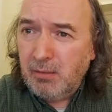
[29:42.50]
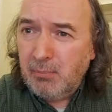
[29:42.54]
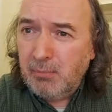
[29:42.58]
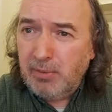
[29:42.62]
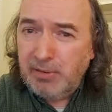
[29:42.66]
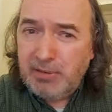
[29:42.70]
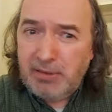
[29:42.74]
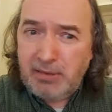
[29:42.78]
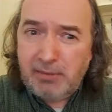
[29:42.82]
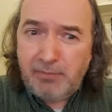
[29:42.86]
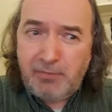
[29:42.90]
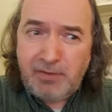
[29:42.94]

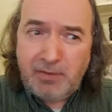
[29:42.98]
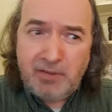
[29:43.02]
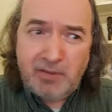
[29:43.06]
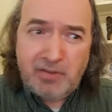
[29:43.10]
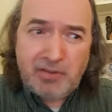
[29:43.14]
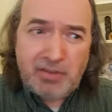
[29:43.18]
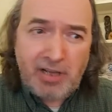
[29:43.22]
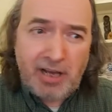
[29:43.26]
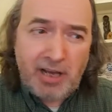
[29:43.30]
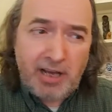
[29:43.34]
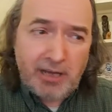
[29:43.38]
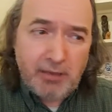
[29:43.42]
Beneath
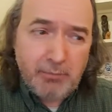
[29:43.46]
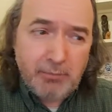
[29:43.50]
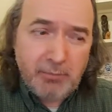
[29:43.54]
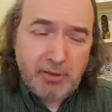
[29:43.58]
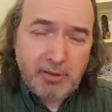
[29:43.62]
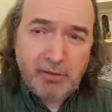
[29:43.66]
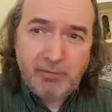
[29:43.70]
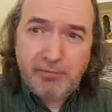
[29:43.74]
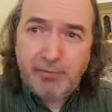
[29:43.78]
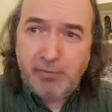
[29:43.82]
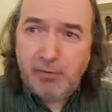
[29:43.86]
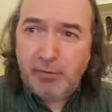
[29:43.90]

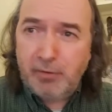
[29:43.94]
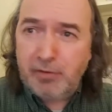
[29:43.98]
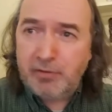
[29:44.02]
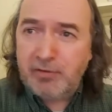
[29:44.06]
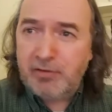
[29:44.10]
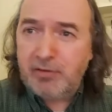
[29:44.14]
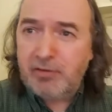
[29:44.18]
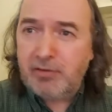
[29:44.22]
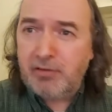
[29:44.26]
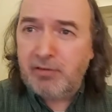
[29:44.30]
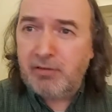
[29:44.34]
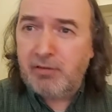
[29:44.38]
enchantment
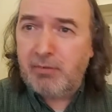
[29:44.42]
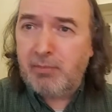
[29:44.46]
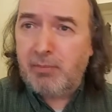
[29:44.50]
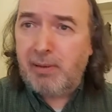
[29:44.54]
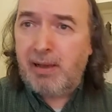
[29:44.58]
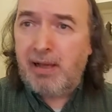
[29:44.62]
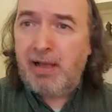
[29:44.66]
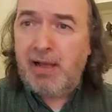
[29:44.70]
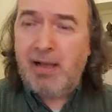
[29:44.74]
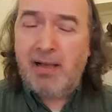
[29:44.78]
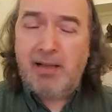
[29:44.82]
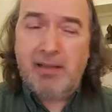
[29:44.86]
forced to
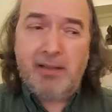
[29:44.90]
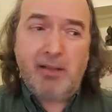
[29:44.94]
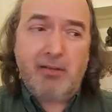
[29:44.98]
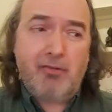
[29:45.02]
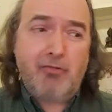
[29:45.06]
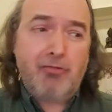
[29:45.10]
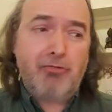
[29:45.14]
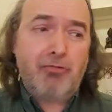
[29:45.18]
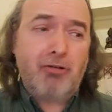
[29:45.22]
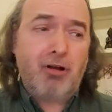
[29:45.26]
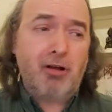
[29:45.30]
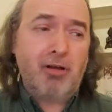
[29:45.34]
dwell, a
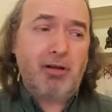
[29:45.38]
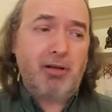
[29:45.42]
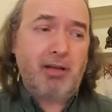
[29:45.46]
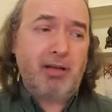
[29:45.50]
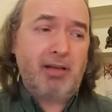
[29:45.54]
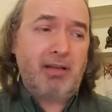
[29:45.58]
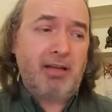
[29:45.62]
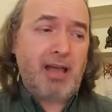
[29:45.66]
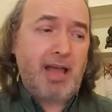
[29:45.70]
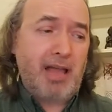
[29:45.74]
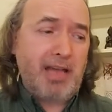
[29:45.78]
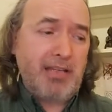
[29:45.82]

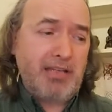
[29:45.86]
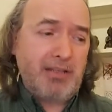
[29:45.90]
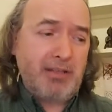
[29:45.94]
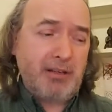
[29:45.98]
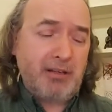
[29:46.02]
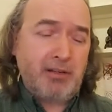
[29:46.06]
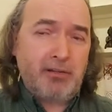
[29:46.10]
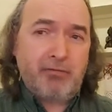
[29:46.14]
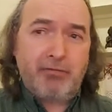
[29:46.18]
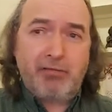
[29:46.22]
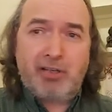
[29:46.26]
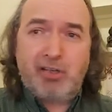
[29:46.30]
troglodyte
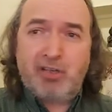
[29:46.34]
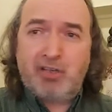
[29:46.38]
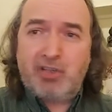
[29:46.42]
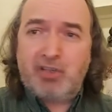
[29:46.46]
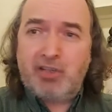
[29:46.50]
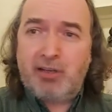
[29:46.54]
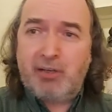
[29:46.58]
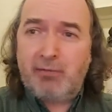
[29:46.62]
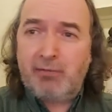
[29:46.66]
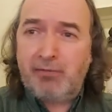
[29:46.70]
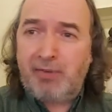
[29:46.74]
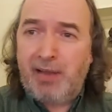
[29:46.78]
and
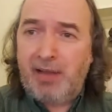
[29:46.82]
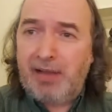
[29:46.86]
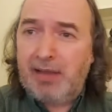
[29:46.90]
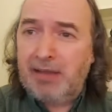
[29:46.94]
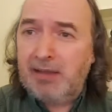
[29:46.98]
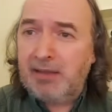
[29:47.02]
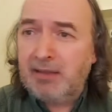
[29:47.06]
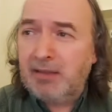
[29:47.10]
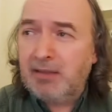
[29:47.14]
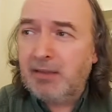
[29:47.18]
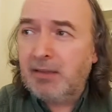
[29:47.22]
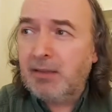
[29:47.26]
creature
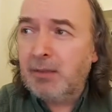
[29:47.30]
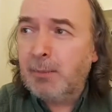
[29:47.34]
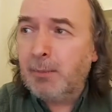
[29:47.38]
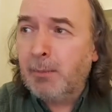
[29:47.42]
fell.